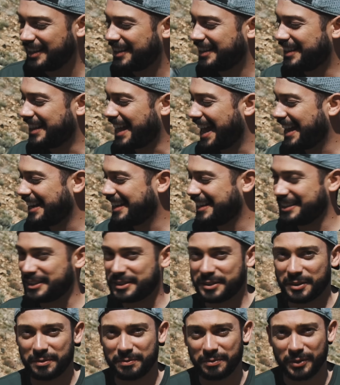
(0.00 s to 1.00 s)
That
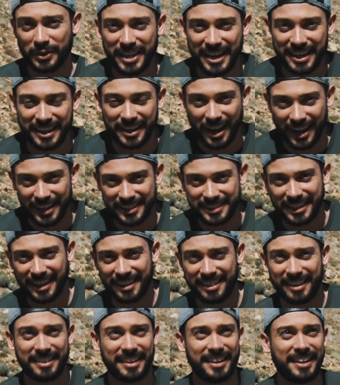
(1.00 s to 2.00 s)
is freaking nuts. I
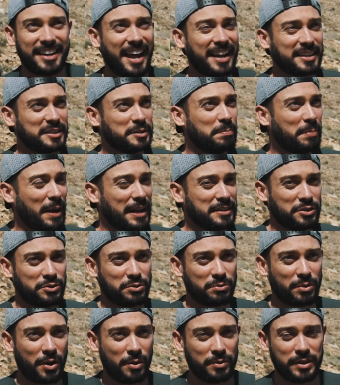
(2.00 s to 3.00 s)
think the next best
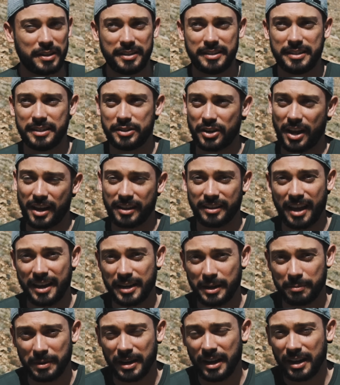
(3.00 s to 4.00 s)
drone in the DJI
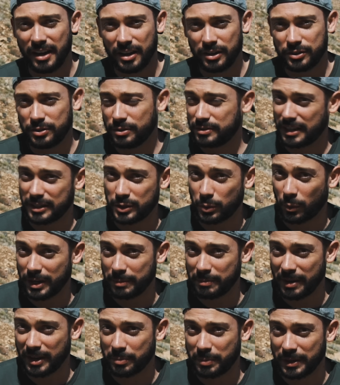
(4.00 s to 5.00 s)
lineup shoots like
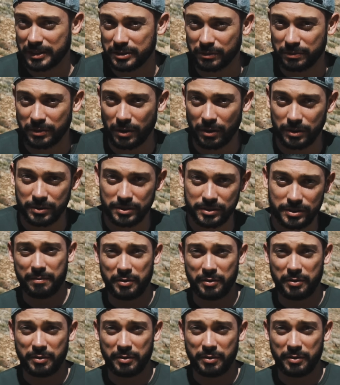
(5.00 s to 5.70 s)
20 megapixel photos.